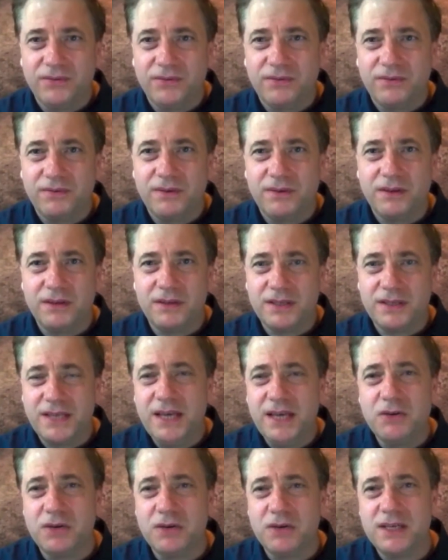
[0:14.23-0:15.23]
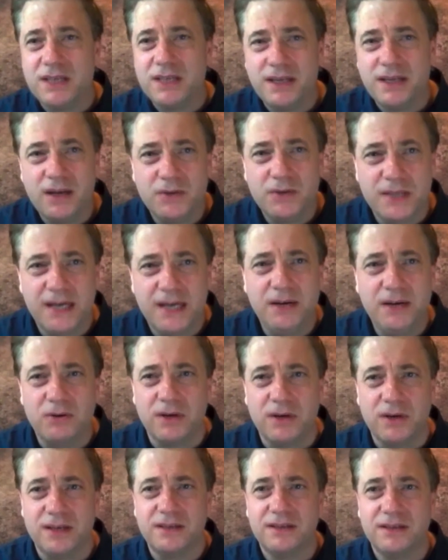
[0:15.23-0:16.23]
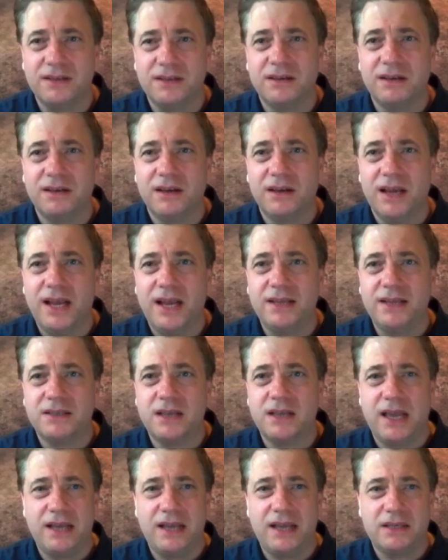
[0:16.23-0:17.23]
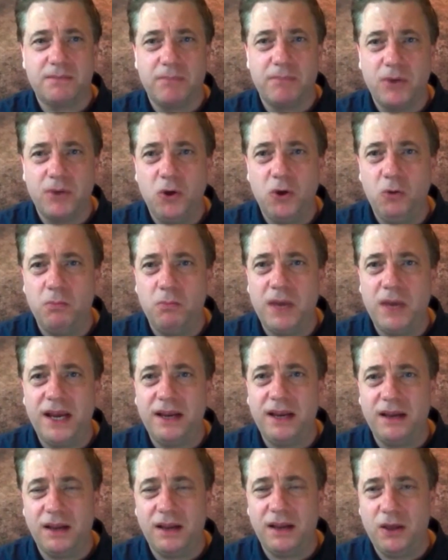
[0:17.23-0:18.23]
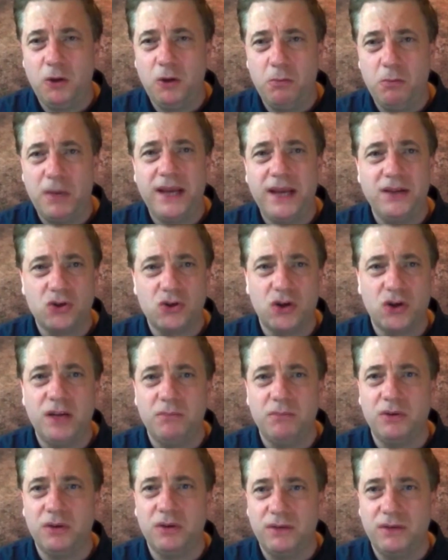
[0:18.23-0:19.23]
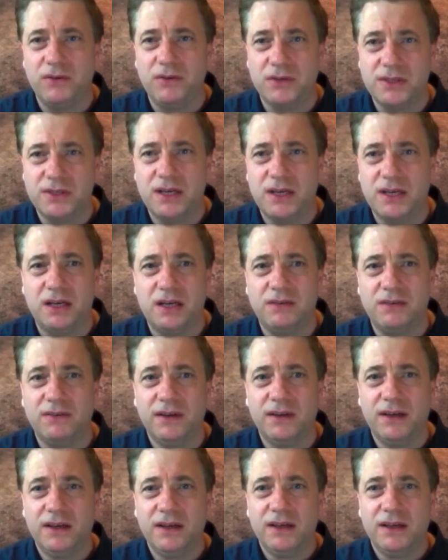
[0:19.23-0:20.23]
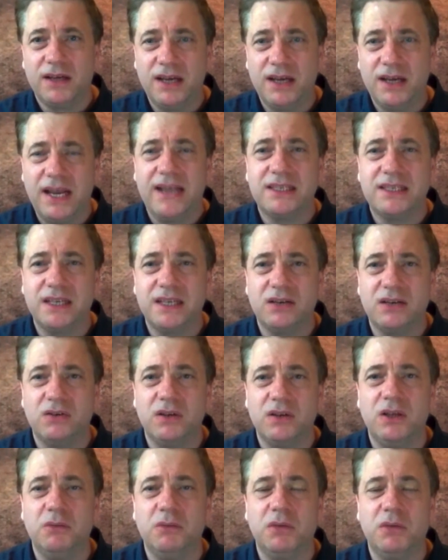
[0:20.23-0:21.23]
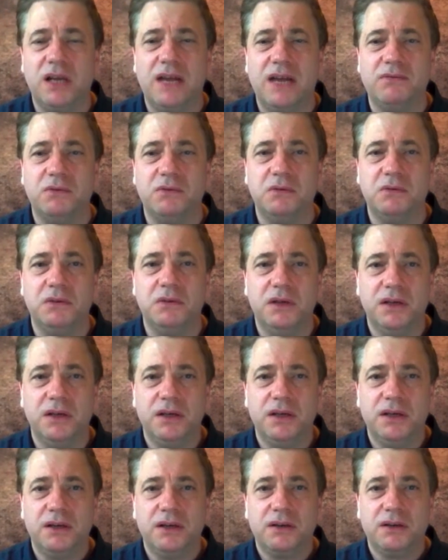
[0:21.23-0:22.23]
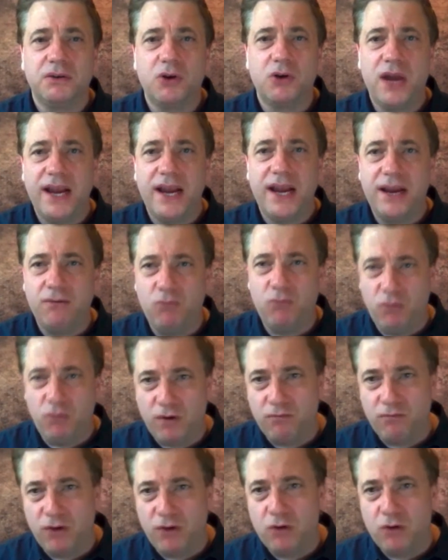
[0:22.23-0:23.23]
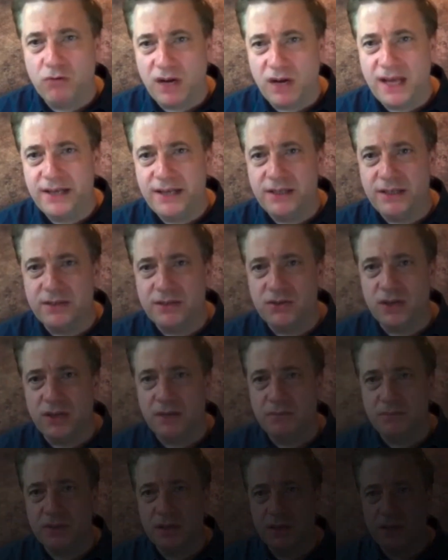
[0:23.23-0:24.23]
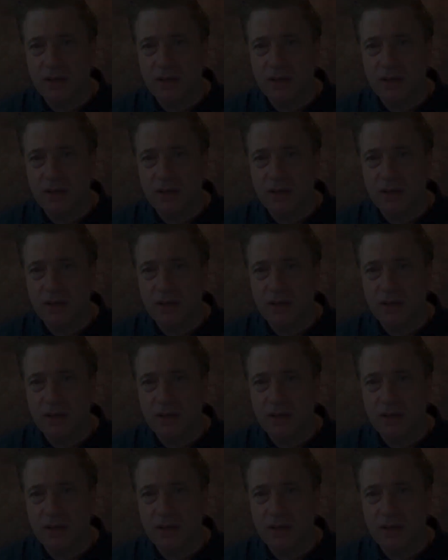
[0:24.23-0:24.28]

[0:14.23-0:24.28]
The secret is there are no secrets. It's humane treatment of your staff, connecting on a human level, creating real relationships.